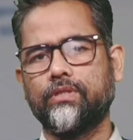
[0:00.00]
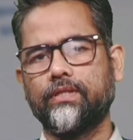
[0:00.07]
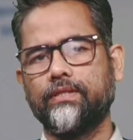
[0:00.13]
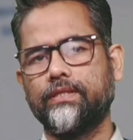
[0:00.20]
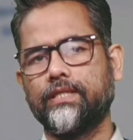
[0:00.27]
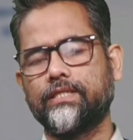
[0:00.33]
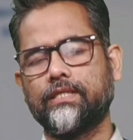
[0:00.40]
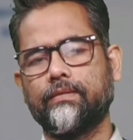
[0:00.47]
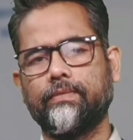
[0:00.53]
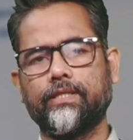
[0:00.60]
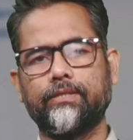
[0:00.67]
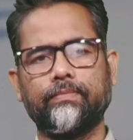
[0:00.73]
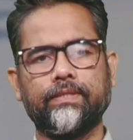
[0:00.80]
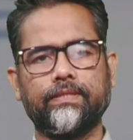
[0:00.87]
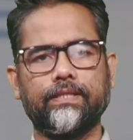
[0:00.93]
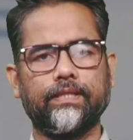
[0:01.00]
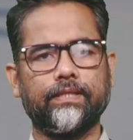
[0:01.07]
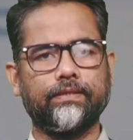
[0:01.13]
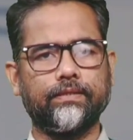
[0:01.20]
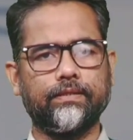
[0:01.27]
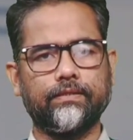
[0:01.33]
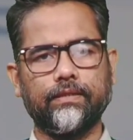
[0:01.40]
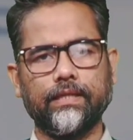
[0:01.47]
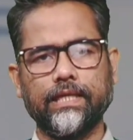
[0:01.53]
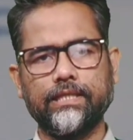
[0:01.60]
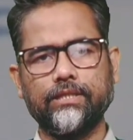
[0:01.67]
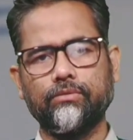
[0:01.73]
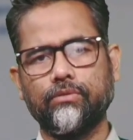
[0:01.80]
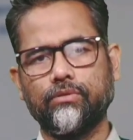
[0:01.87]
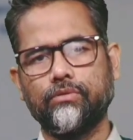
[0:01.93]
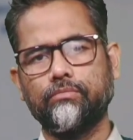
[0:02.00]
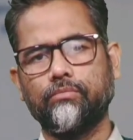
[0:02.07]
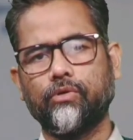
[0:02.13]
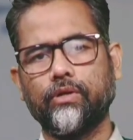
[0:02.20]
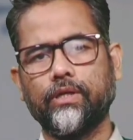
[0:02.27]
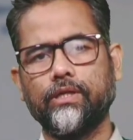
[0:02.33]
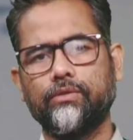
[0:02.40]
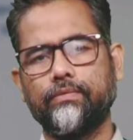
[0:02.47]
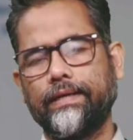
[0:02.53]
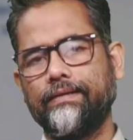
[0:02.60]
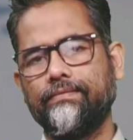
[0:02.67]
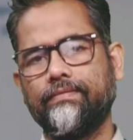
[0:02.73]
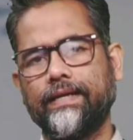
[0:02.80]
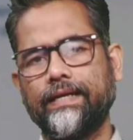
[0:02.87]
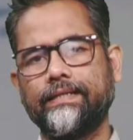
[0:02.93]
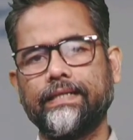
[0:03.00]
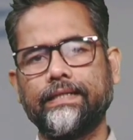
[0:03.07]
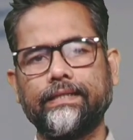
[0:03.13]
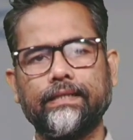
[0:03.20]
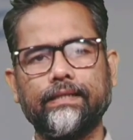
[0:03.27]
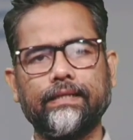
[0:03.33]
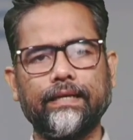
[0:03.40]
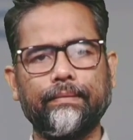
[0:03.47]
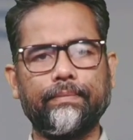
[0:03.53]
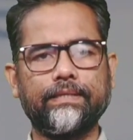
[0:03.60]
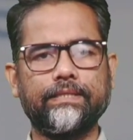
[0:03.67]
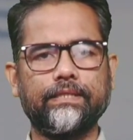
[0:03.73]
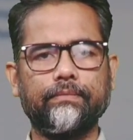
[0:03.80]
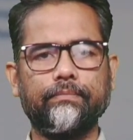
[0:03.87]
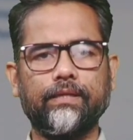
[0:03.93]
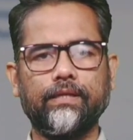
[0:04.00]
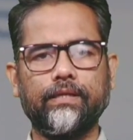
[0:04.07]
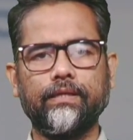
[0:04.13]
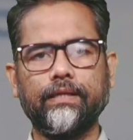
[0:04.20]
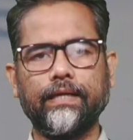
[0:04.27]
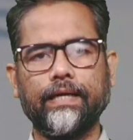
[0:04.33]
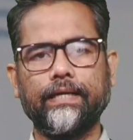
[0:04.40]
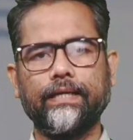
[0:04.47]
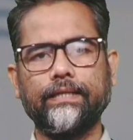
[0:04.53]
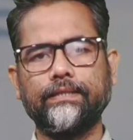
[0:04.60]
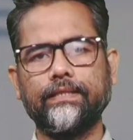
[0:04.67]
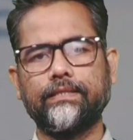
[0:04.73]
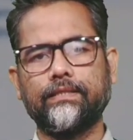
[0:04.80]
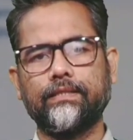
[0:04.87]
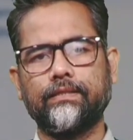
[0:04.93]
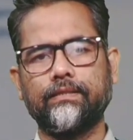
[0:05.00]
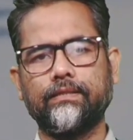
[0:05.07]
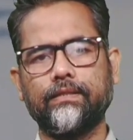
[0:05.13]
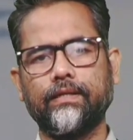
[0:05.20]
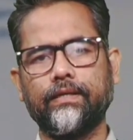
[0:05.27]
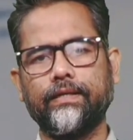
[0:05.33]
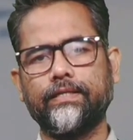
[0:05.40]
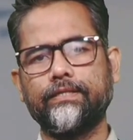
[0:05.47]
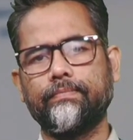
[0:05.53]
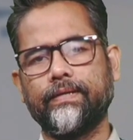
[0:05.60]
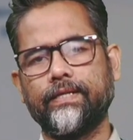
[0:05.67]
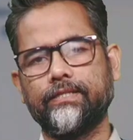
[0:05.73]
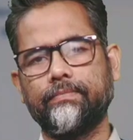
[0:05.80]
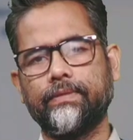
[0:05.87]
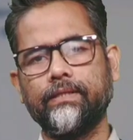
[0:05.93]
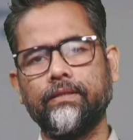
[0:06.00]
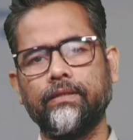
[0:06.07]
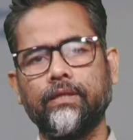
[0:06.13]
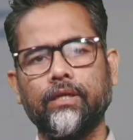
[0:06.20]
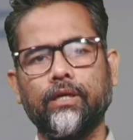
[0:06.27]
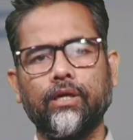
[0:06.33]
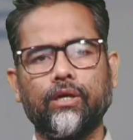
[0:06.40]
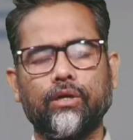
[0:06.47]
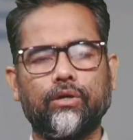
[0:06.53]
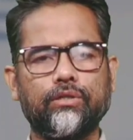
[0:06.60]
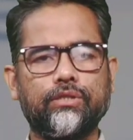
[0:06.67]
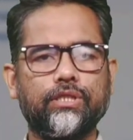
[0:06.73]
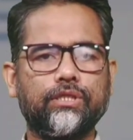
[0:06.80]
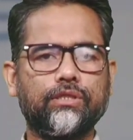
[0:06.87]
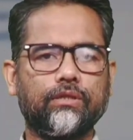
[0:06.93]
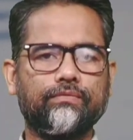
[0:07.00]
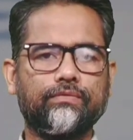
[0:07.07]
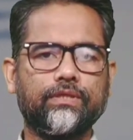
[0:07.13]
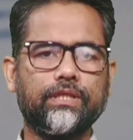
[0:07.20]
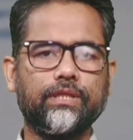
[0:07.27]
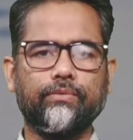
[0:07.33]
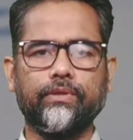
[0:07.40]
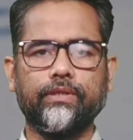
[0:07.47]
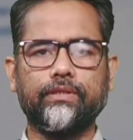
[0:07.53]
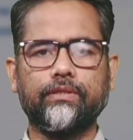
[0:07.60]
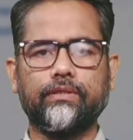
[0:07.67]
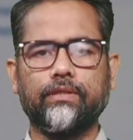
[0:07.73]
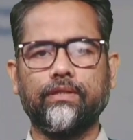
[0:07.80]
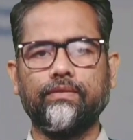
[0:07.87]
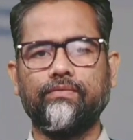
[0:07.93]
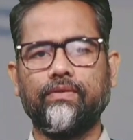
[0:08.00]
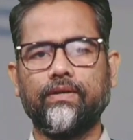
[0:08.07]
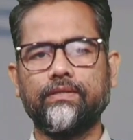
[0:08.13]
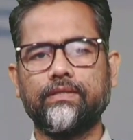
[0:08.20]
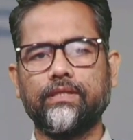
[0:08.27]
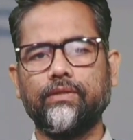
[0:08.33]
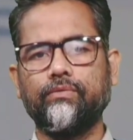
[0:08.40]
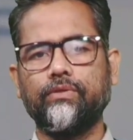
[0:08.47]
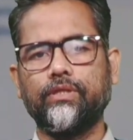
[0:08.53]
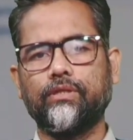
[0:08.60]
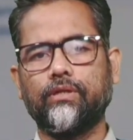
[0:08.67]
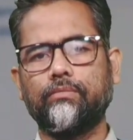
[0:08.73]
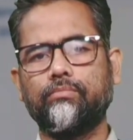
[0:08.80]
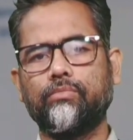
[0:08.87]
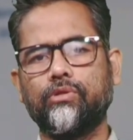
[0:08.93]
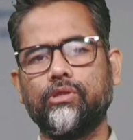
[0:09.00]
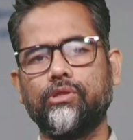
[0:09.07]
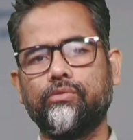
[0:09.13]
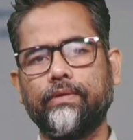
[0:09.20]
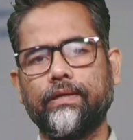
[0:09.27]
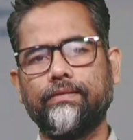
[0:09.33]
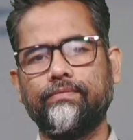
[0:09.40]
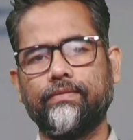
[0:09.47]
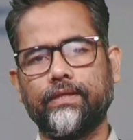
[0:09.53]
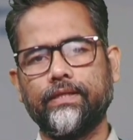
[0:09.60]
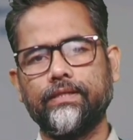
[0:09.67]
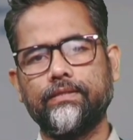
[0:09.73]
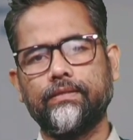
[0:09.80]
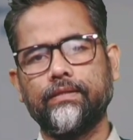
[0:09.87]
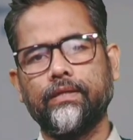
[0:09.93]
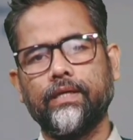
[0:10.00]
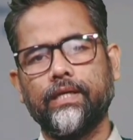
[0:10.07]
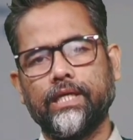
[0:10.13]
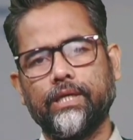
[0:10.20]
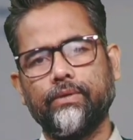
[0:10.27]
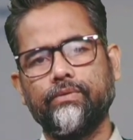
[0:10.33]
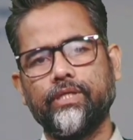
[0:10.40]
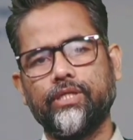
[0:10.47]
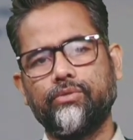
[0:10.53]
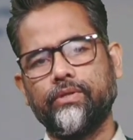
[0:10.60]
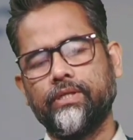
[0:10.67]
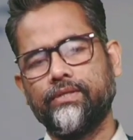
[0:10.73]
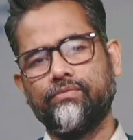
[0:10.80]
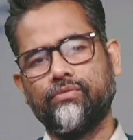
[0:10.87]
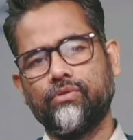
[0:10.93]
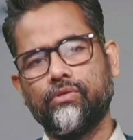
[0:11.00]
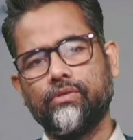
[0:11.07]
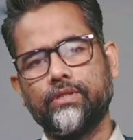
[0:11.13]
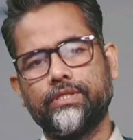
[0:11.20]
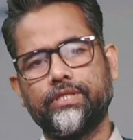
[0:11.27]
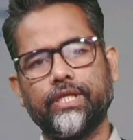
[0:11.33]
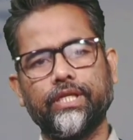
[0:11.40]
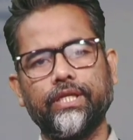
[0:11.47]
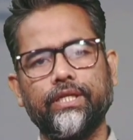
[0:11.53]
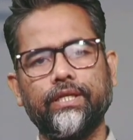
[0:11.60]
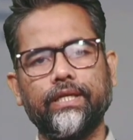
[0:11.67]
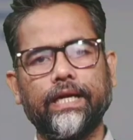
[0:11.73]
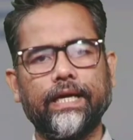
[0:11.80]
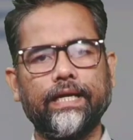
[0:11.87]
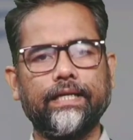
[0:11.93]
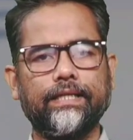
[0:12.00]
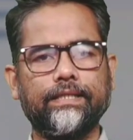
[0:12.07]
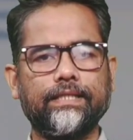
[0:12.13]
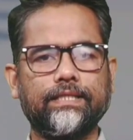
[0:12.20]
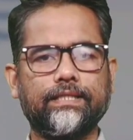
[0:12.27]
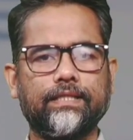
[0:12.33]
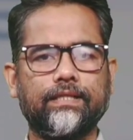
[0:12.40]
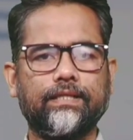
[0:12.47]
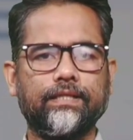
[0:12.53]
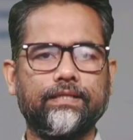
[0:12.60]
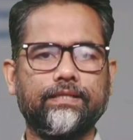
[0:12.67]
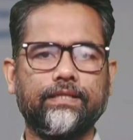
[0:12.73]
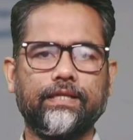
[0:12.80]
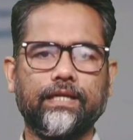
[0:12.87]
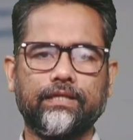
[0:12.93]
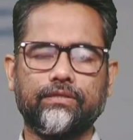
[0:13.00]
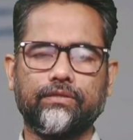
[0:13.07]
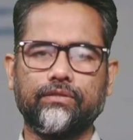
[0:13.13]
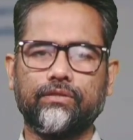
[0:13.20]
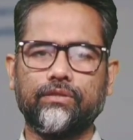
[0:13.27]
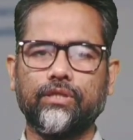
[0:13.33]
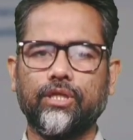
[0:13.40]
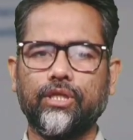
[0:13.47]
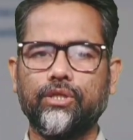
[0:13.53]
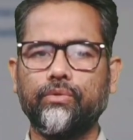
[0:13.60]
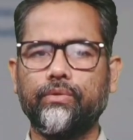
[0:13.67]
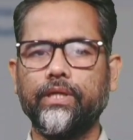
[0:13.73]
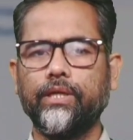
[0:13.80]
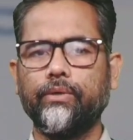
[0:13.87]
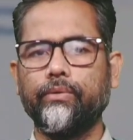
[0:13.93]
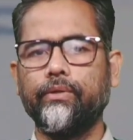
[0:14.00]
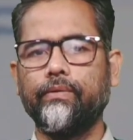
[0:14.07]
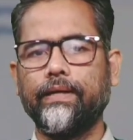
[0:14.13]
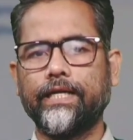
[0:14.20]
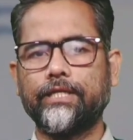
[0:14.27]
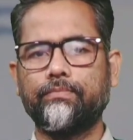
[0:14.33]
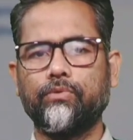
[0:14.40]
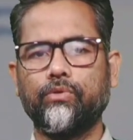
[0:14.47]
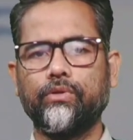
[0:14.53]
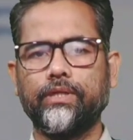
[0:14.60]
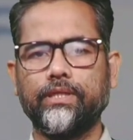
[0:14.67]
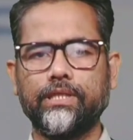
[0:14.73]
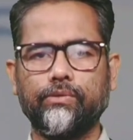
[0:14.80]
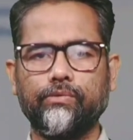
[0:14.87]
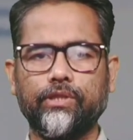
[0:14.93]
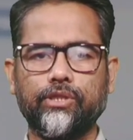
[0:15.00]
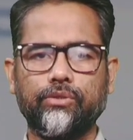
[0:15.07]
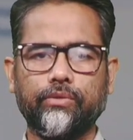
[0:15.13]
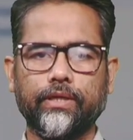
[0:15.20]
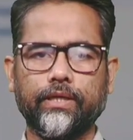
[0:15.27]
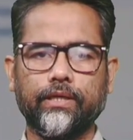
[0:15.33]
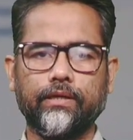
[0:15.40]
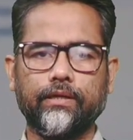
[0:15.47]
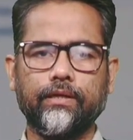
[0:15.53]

Disaster Management Strategies. As you know, Model 12 entitled Capacity Building and Disaster Risk Management consists of 3 units. The first unit of Model 12 is Unit 24, Training and Disaster Risk Reductions. Today we will explore this unit together.